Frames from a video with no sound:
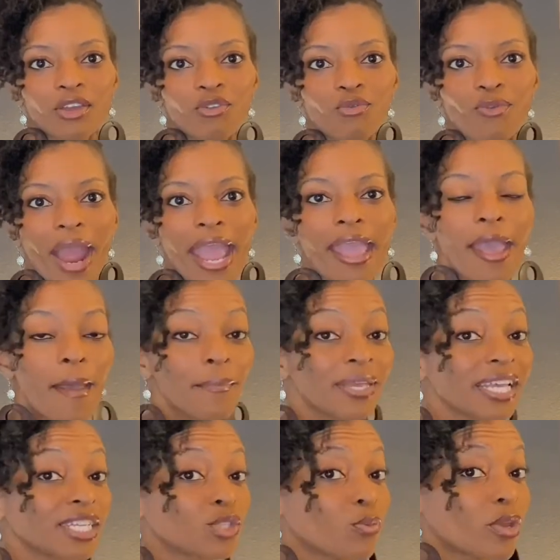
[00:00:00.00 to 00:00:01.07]
right?
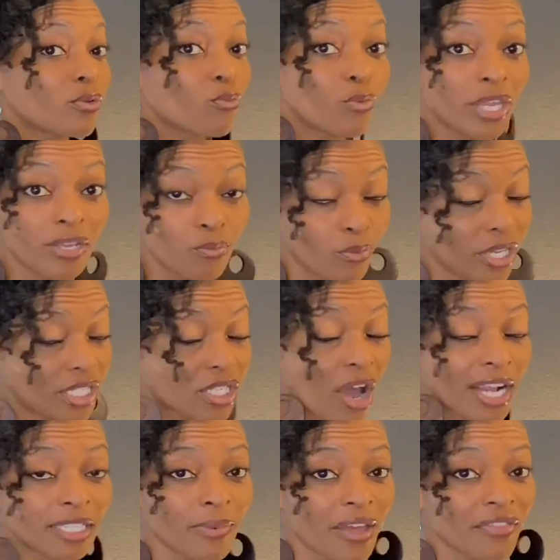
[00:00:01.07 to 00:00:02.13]
Because we
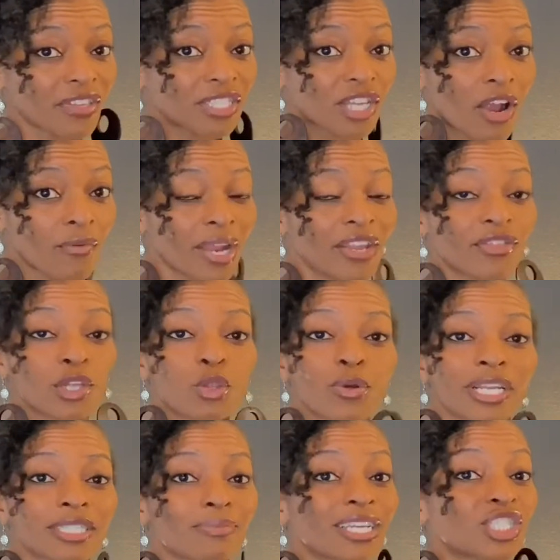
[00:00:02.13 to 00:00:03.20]
talked about this already. The
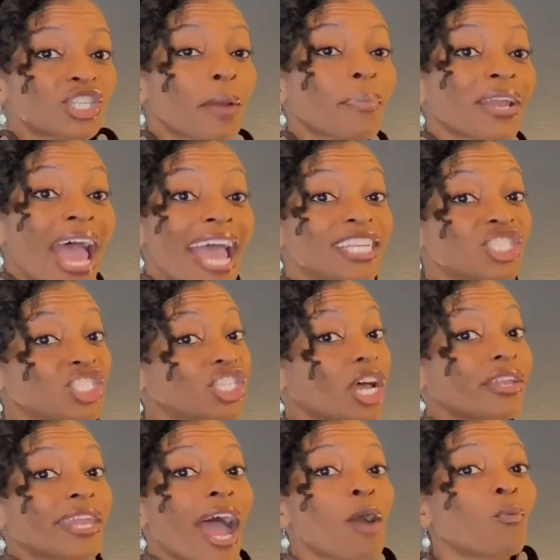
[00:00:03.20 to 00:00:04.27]
Lord is my shepherd. I
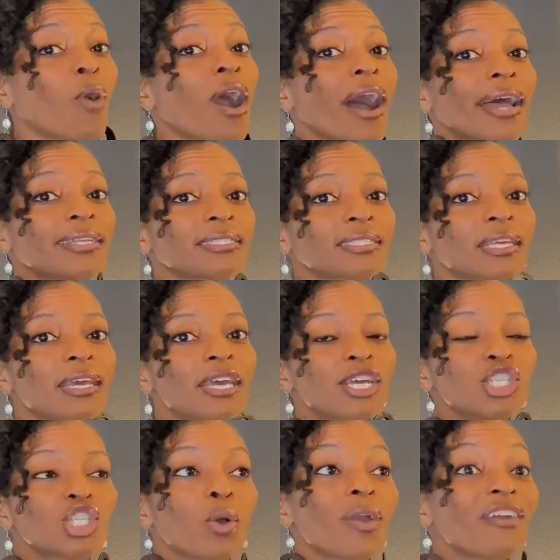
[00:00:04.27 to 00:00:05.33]
shall not want.
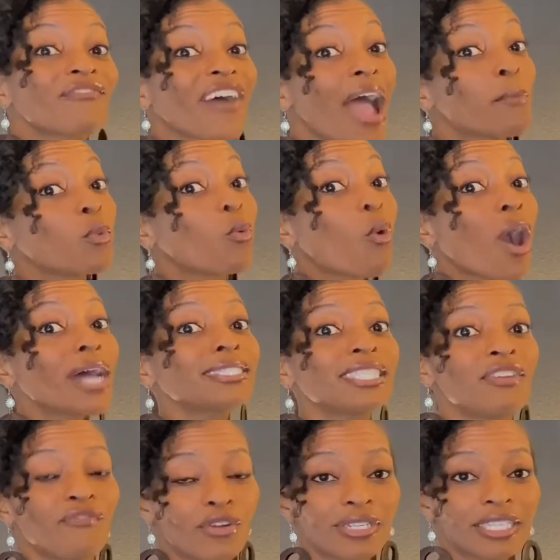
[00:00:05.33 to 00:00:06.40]
So if I'm
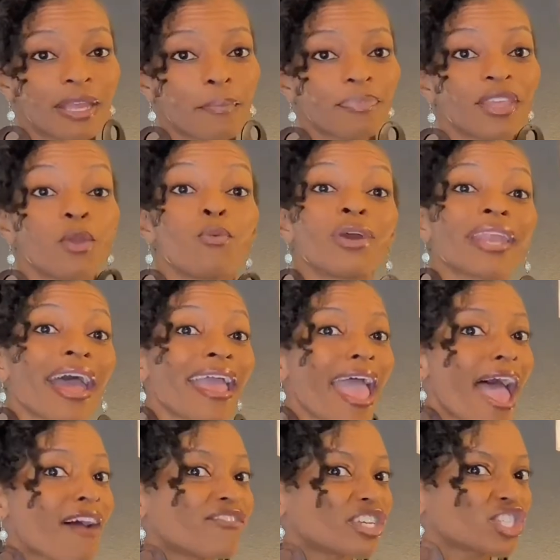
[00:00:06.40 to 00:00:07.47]
wanting for something when I
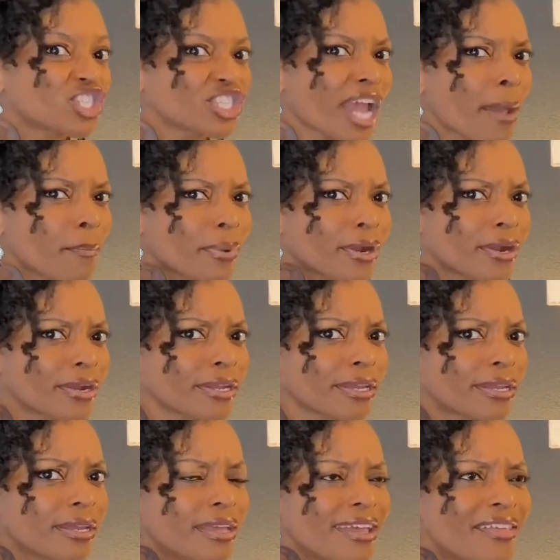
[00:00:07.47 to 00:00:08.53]
have a shepherd,
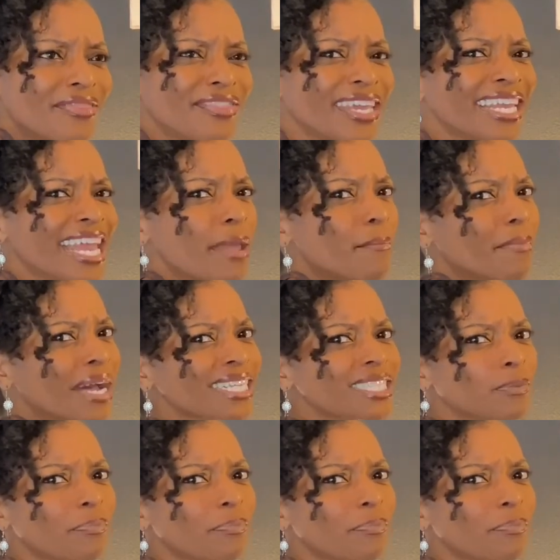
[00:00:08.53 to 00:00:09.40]
then it must